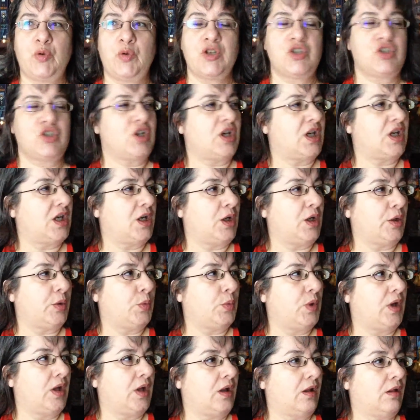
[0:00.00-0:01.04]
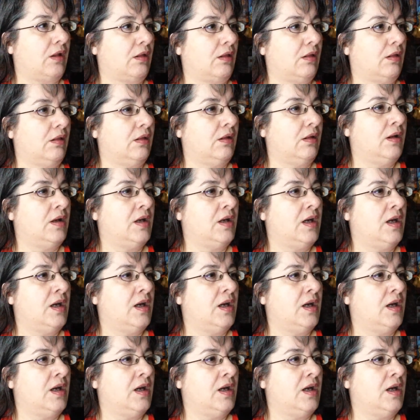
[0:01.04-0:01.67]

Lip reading: which I will